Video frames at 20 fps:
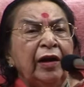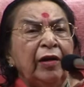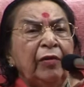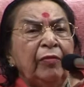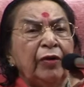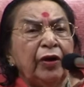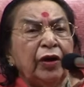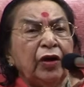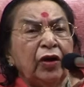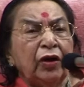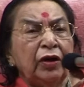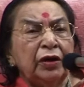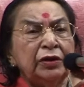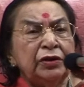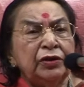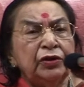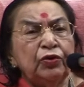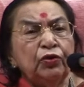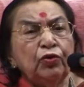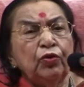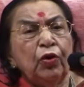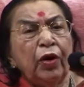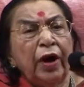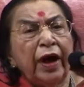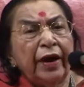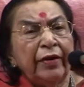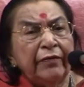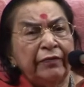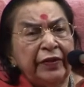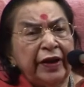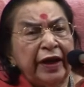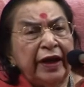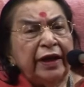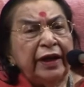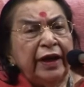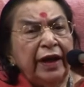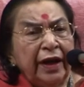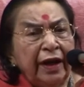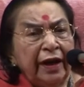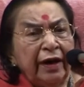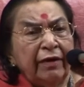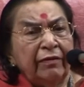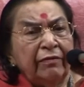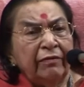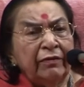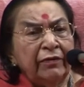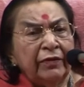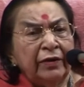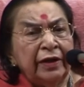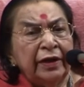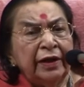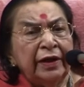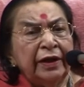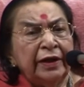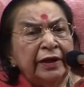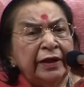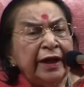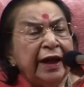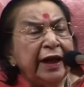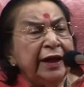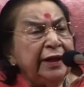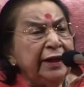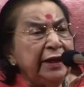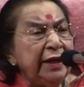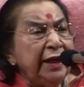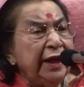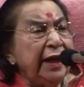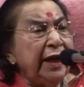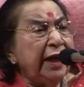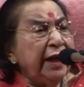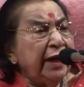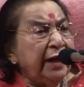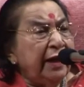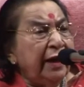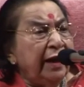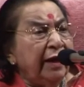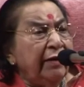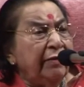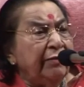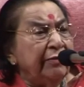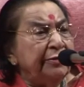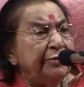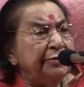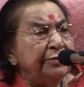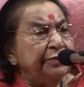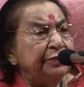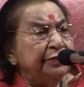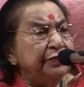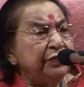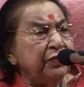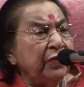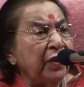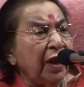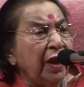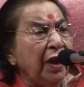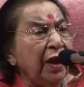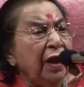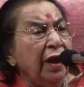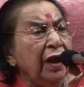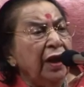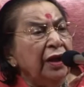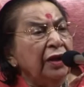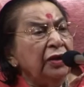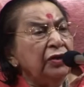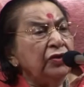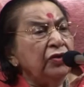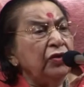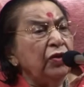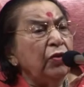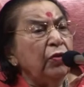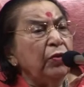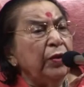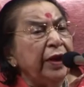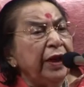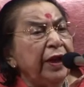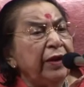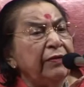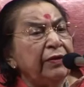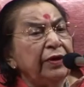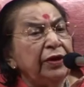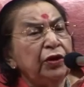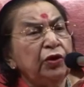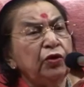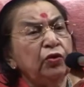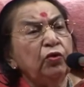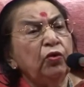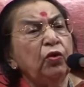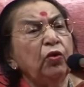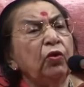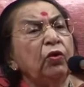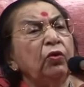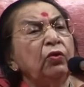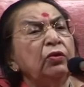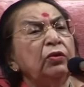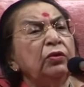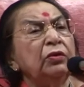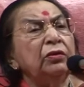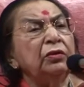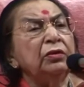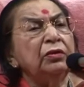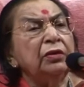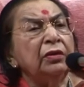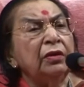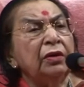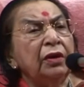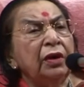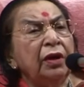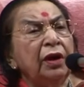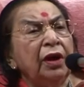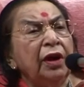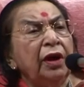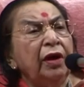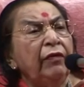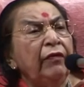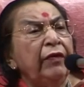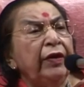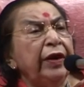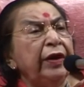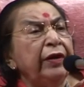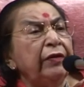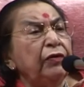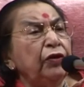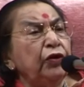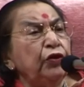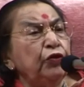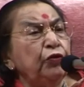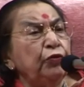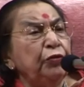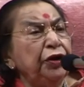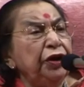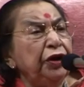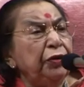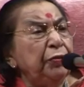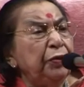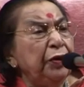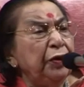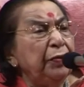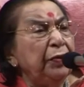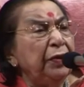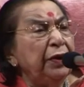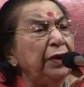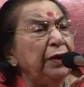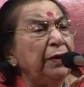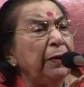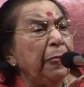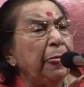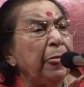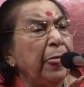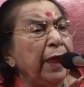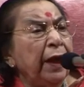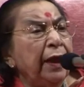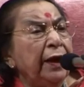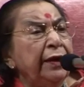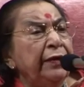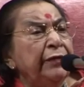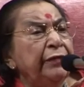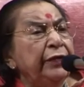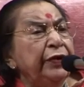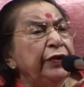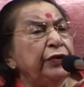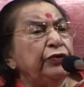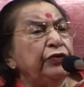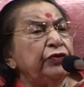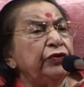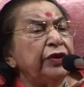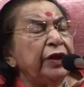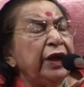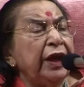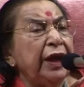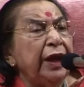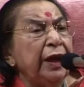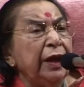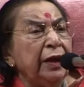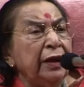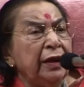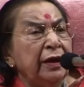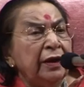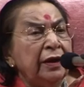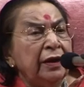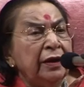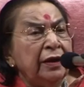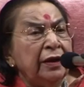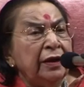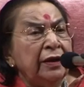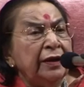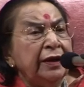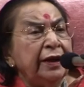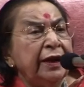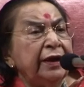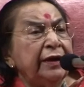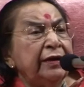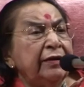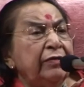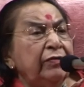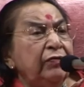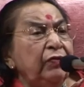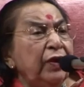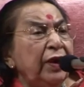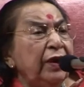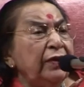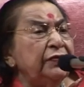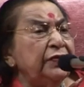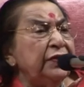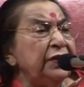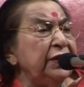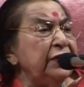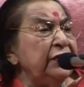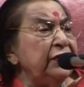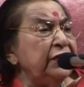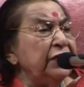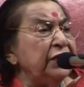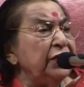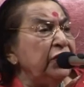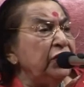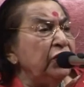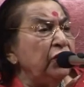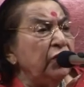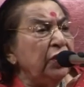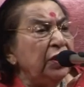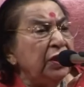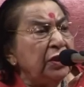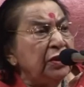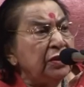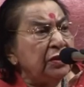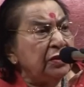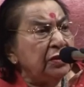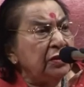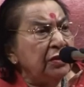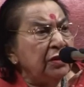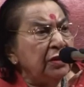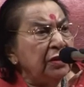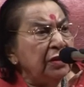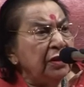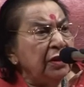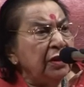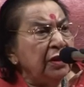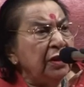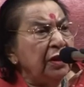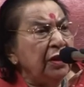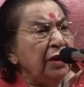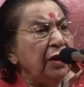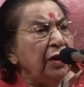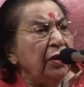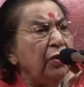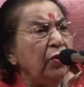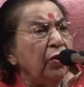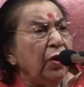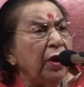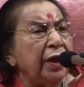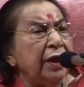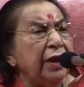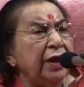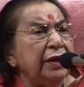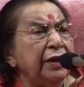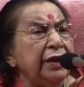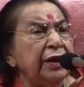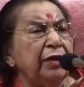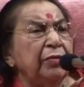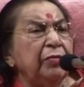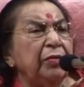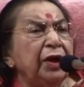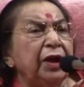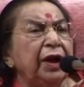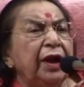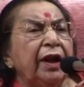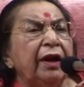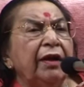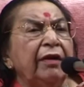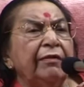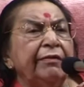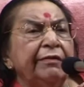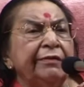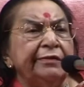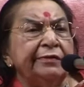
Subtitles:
Because you have that love, that innate love. So wherever you go, wherever you meet people, they should say that we have seen Sahaja Yogis who are nothing but love.